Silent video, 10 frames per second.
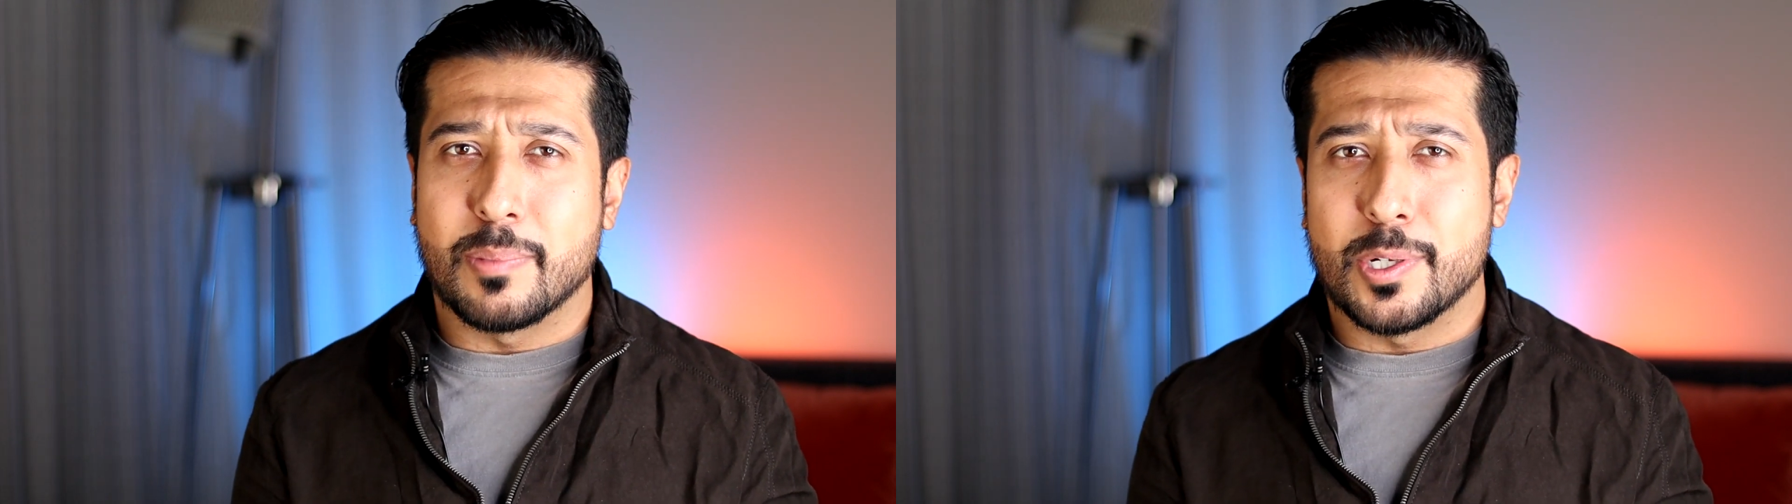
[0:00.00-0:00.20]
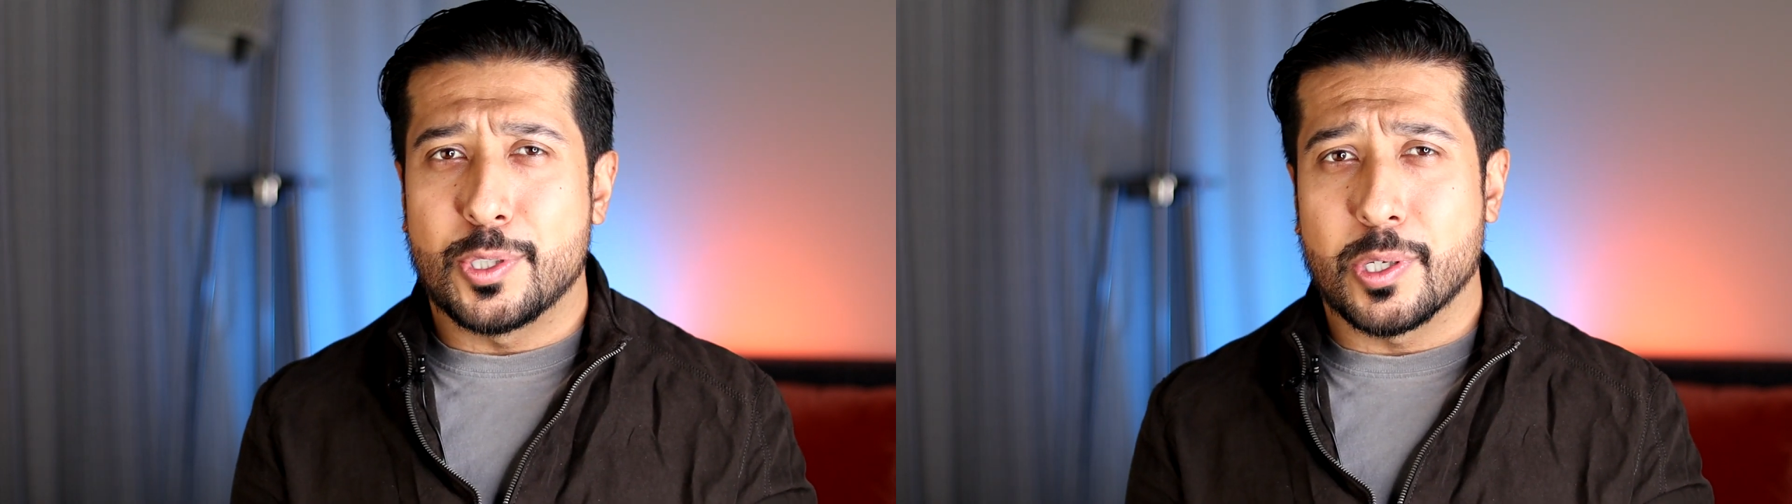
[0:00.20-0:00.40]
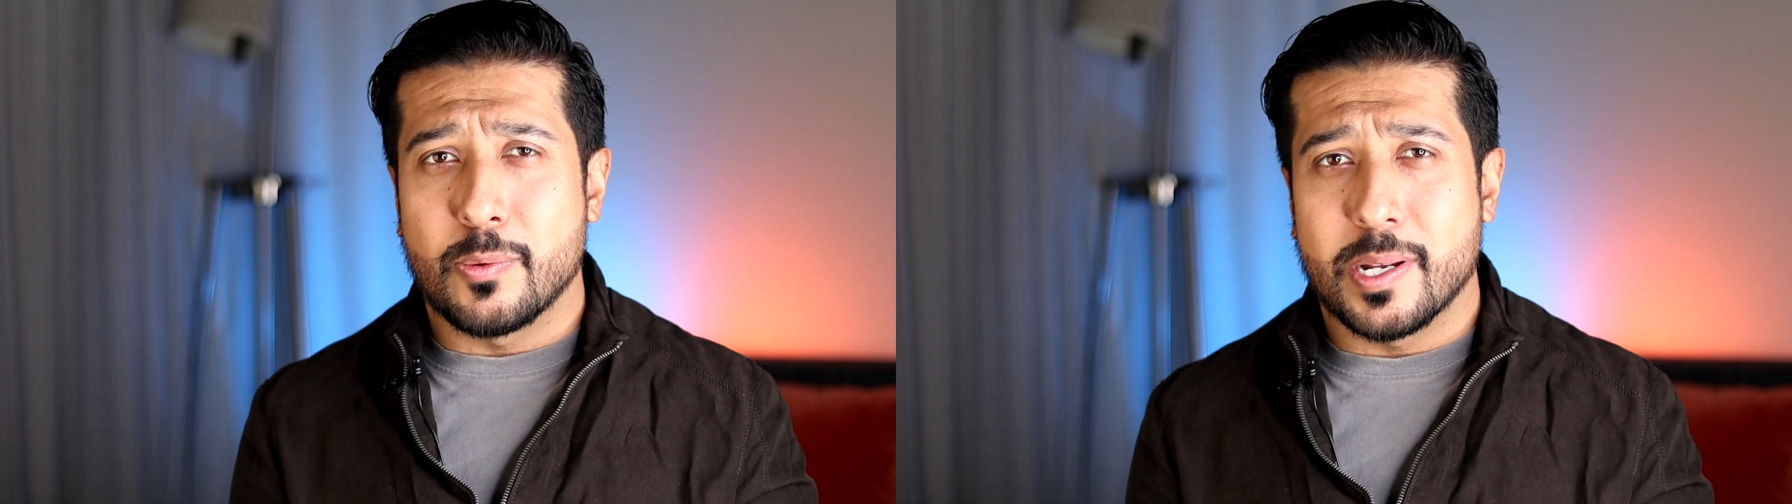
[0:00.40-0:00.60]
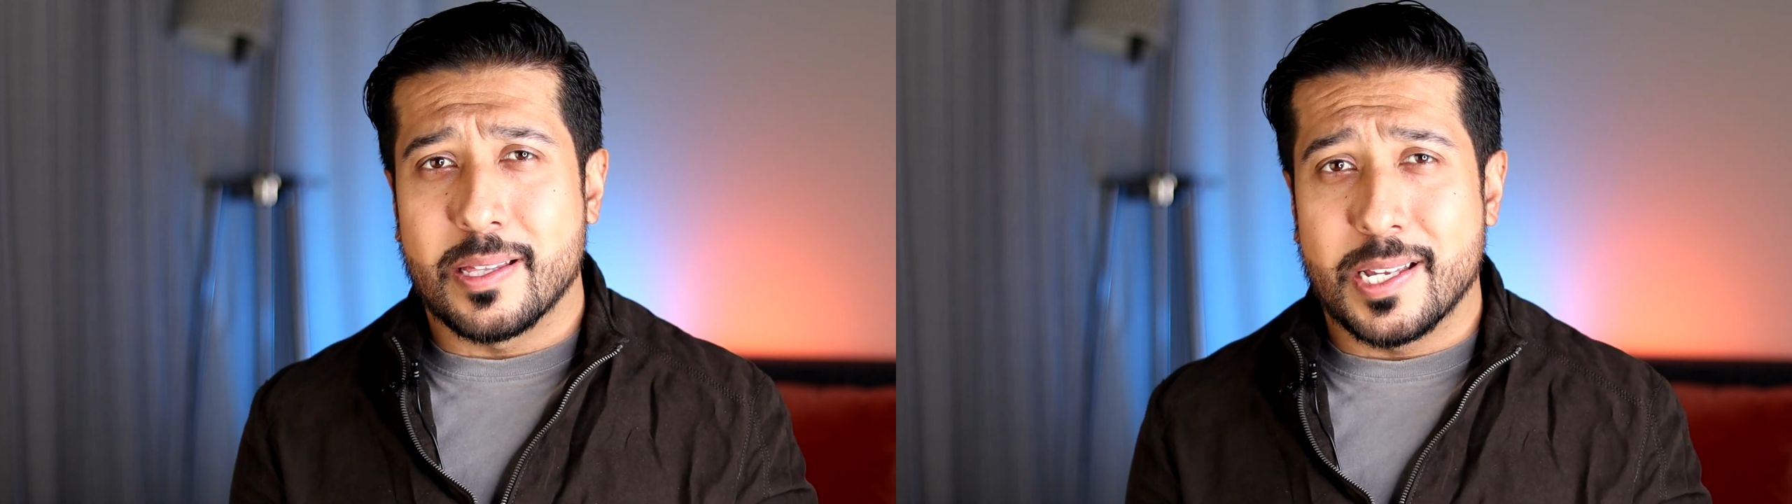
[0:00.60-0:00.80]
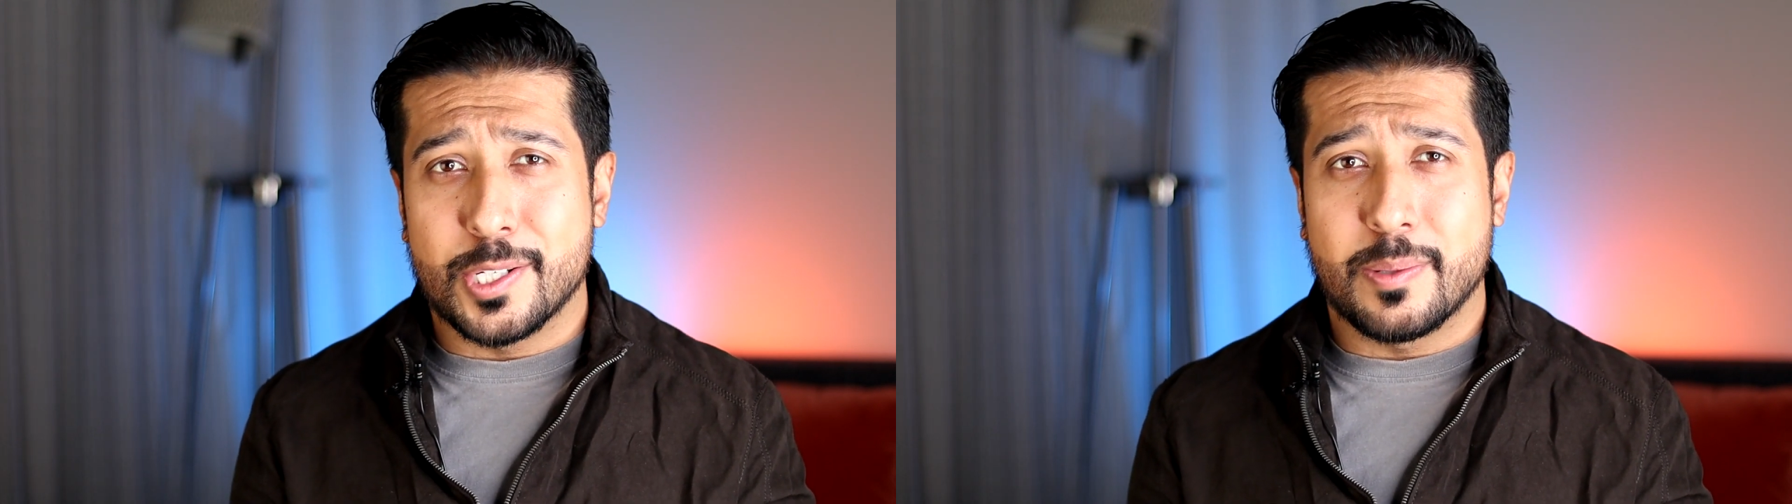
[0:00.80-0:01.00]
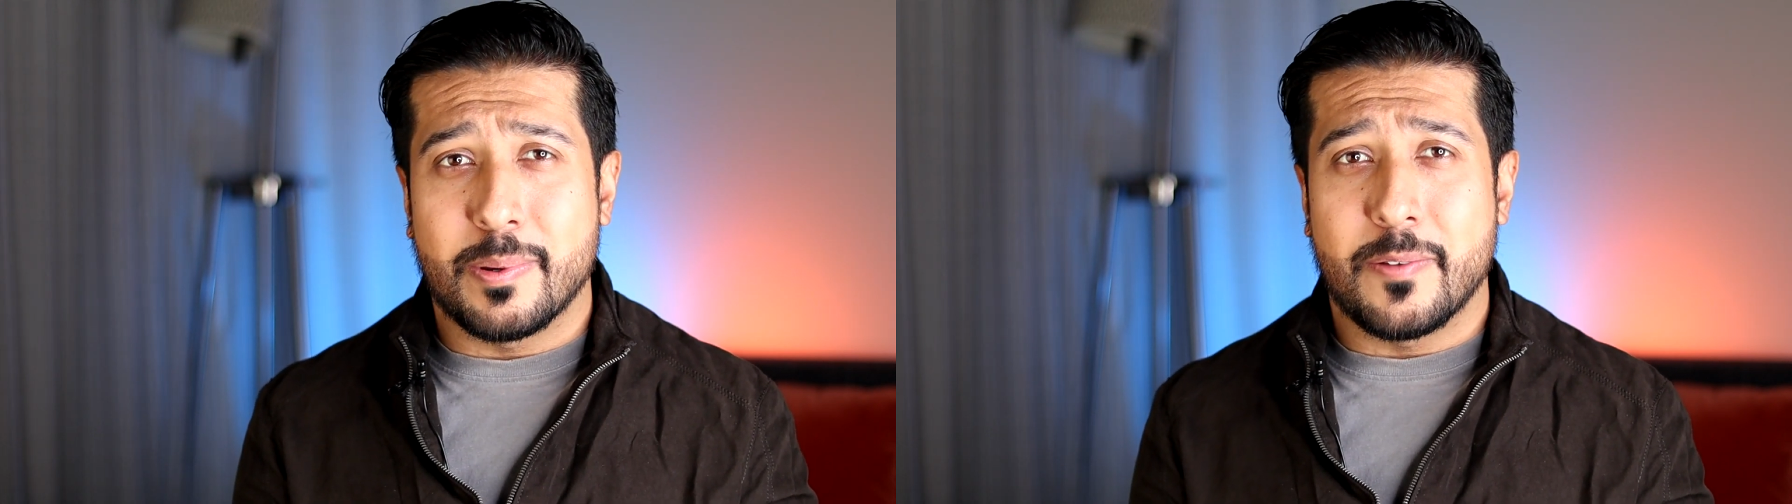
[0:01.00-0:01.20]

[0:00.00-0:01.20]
blood sugar regulation